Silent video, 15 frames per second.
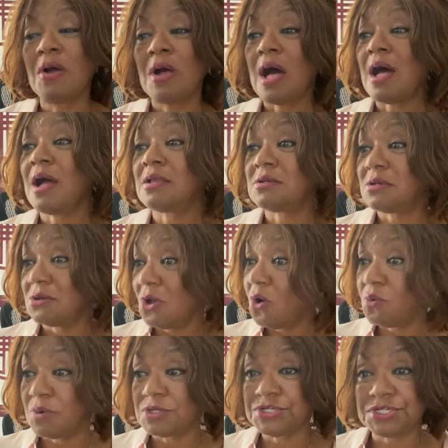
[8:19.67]

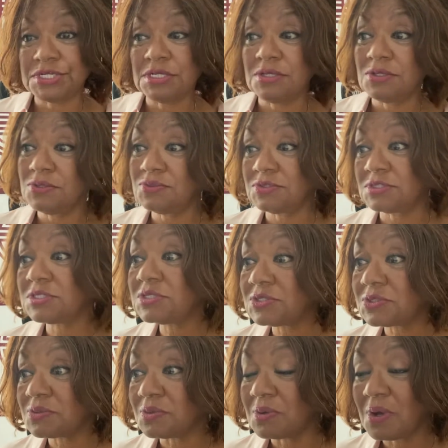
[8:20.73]
what she used to
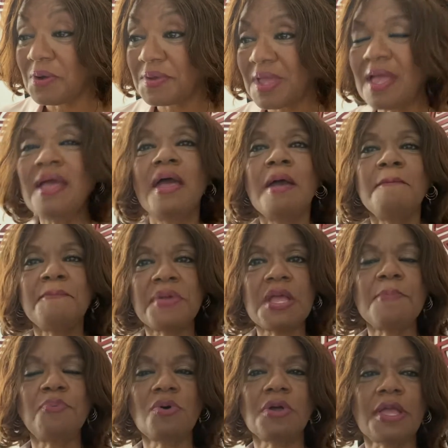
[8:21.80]
do, okay?
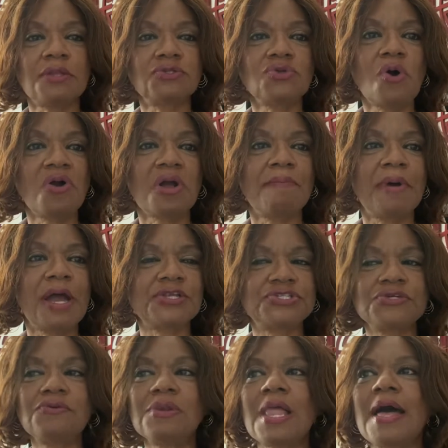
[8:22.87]
People can talk about
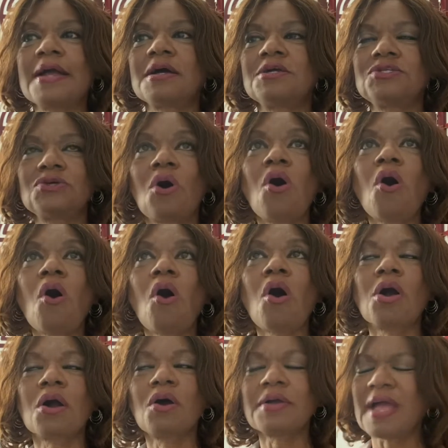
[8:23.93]
you like a
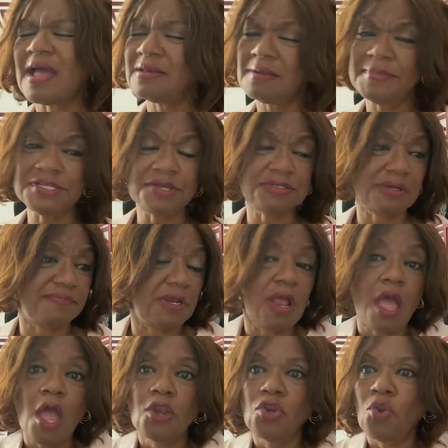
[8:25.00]
dog, okay? And let me tell you something,
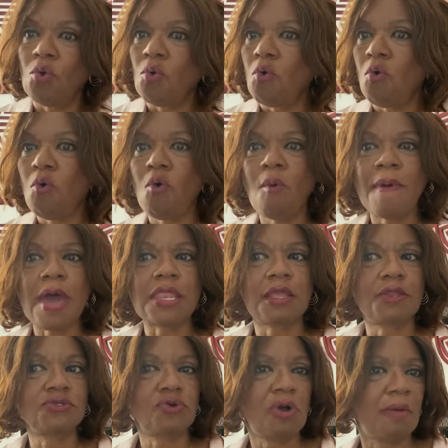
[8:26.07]
nobody
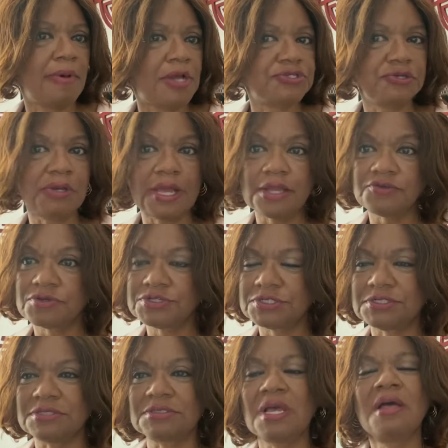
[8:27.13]
can talk about you like
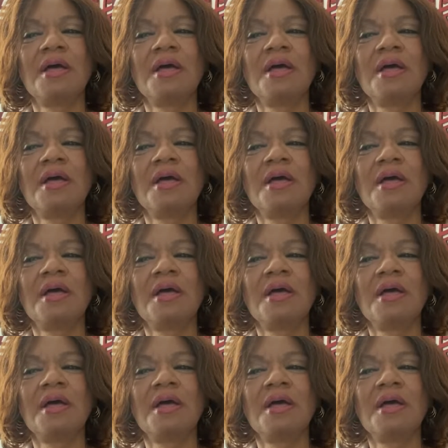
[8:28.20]
Christians.